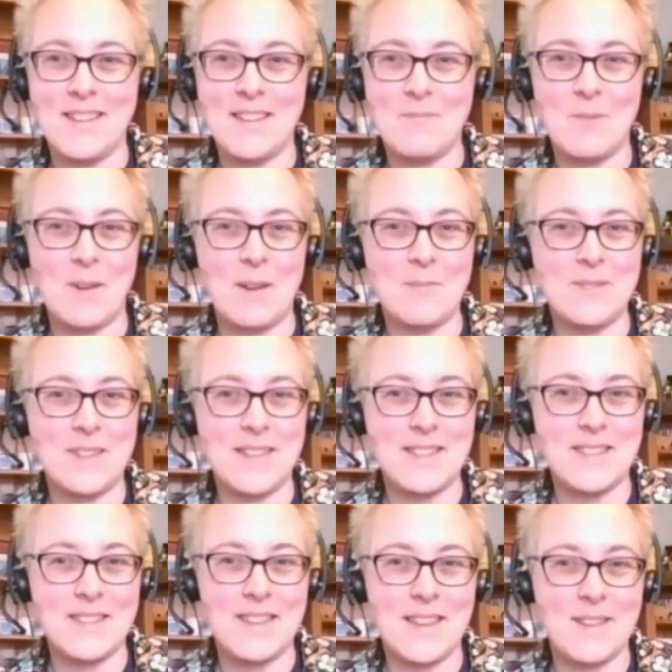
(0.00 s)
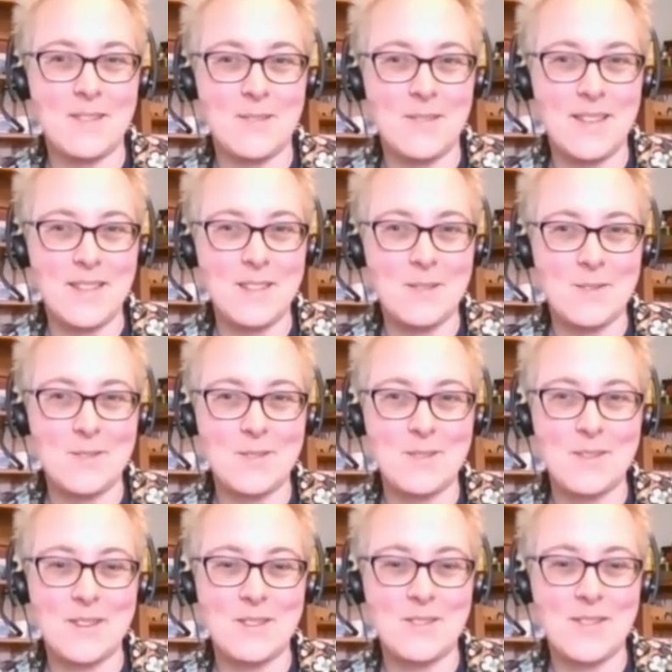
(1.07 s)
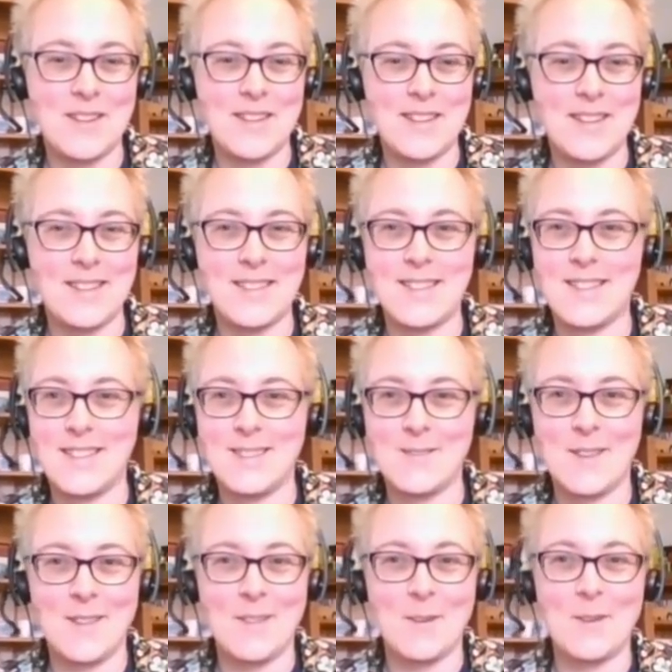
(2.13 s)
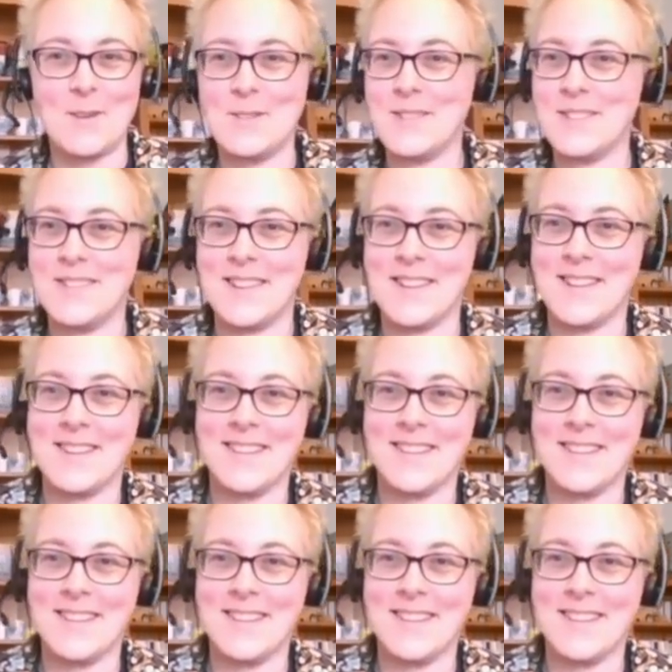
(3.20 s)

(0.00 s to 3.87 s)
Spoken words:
updated take on Leto Atreides. He's rather hot, isn't he?